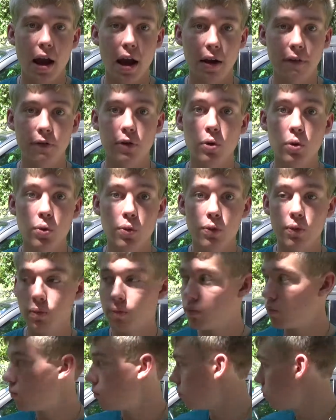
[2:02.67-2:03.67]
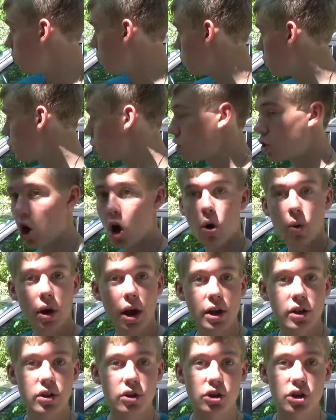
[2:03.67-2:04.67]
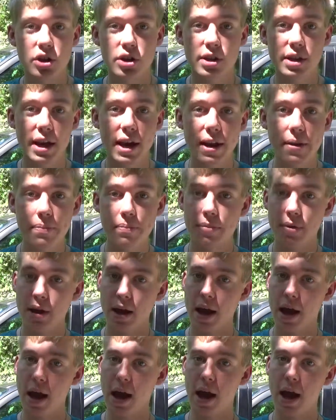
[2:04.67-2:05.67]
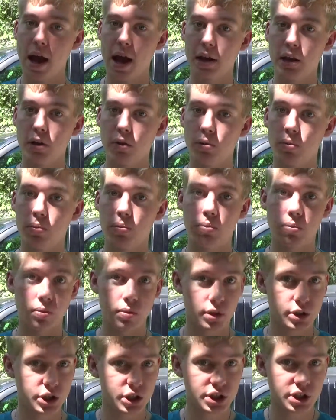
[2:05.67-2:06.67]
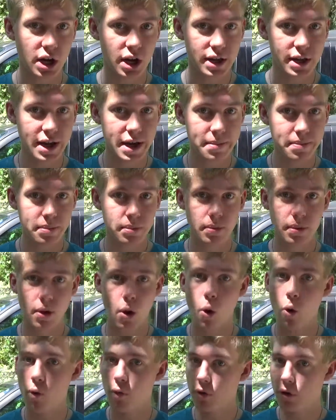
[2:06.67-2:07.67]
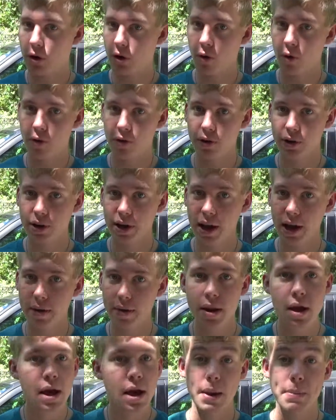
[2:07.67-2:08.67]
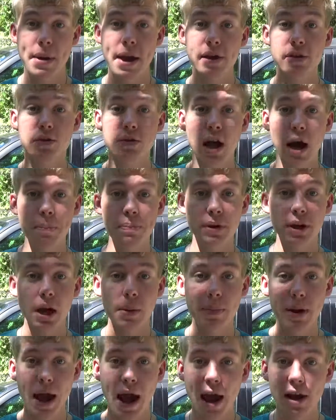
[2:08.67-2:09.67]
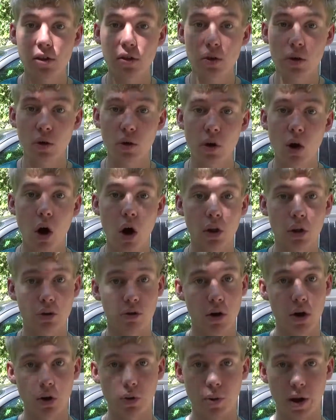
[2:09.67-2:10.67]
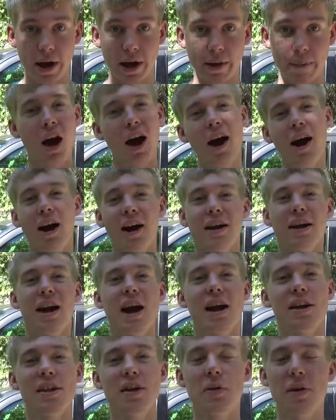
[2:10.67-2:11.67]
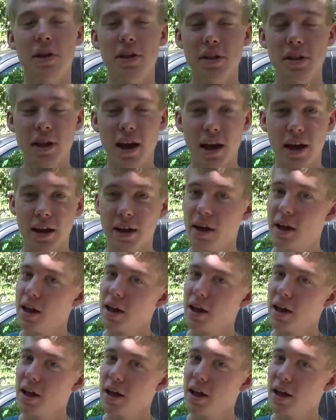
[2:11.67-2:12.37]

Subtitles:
if you saw what I just did and you just study it over and over again, it makes you not become an asshole on the roadway. Alright guys, I want to say,